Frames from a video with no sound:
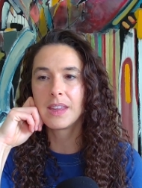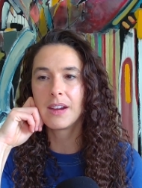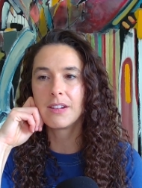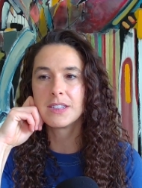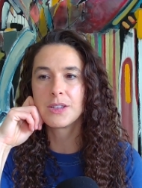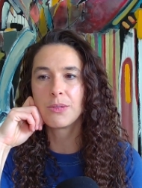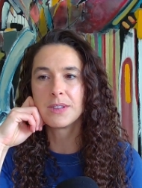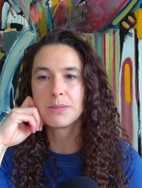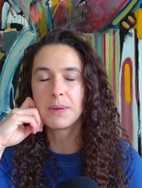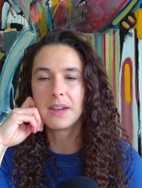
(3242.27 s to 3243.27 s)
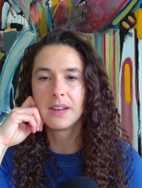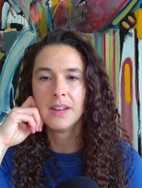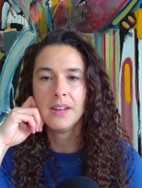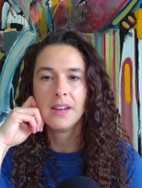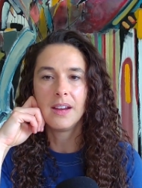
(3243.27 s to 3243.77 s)
it there. It's always
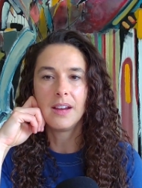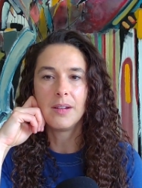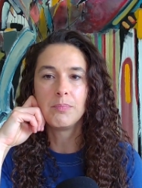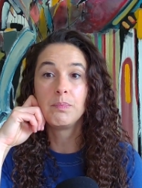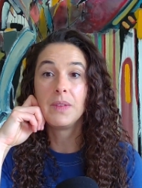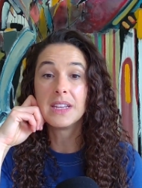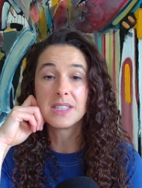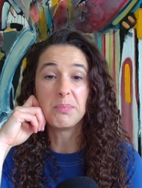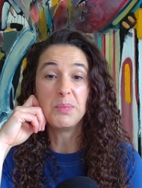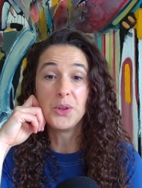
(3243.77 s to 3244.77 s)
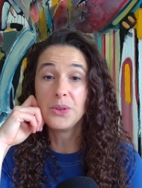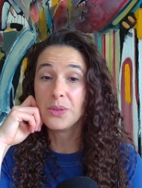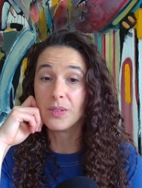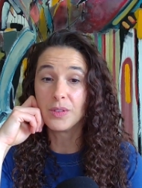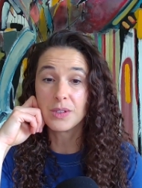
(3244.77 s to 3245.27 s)
been, uh, it's a
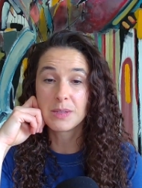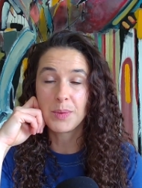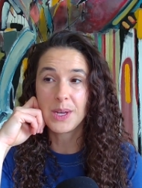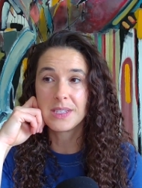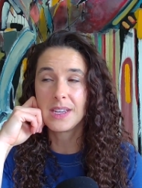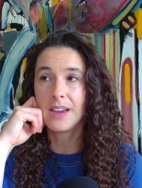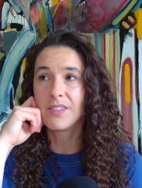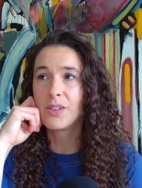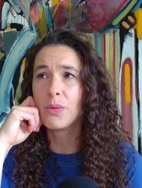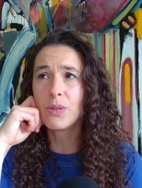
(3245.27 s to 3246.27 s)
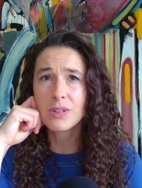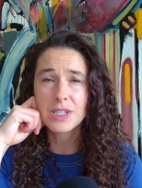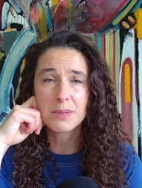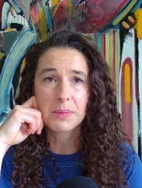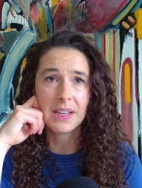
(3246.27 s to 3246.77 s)
beautiful space. They have
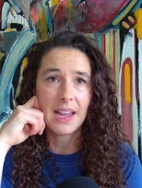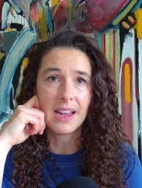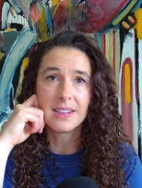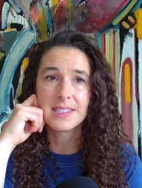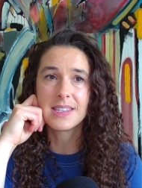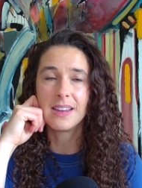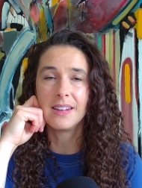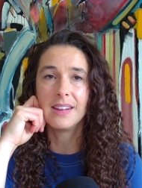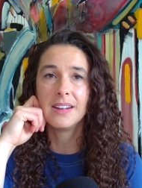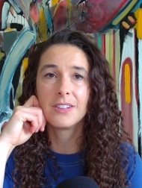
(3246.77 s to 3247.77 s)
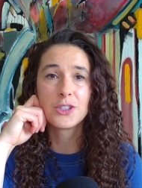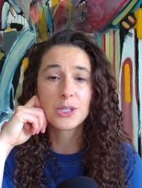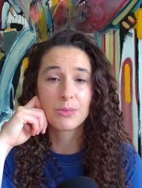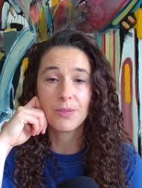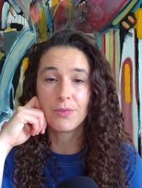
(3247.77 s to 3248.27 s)
gorgeous plants and it'll
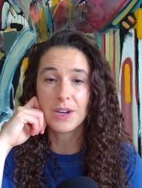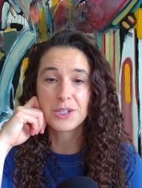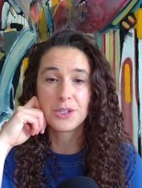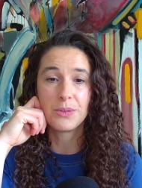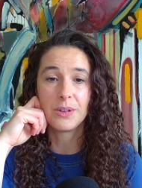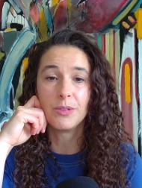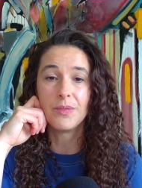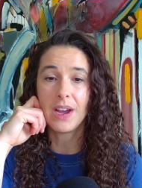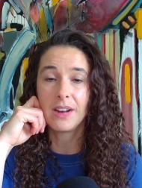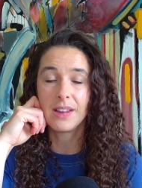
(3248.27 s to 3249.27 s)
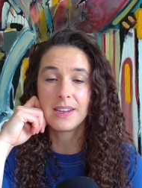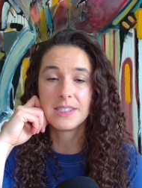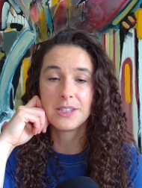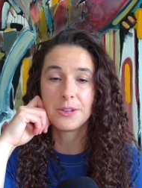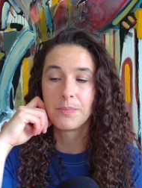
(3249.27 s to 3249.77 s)
just refresh you and
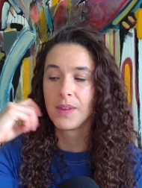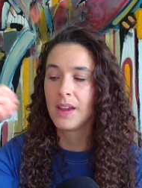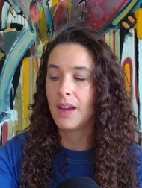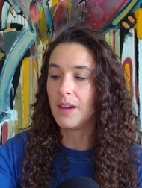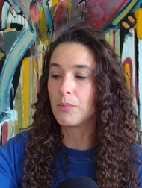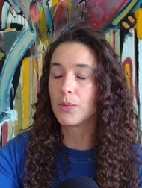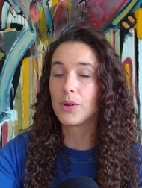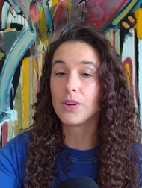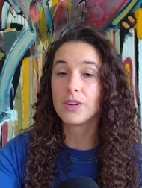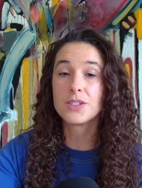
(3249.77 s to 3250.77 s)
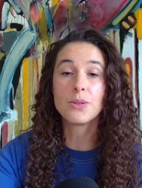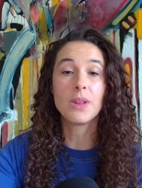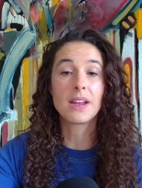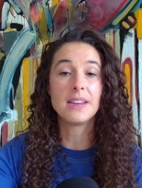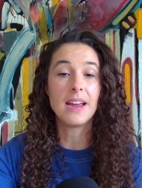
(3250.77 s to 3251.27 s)
revitalize you. Um, we're so
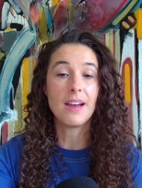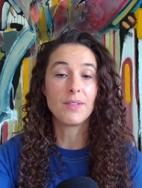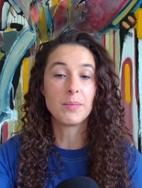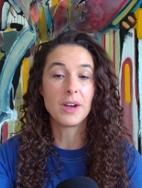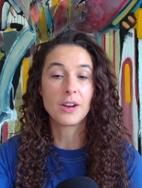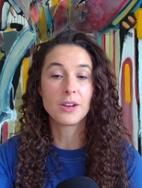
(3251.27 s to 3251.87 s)
lucky to have them in our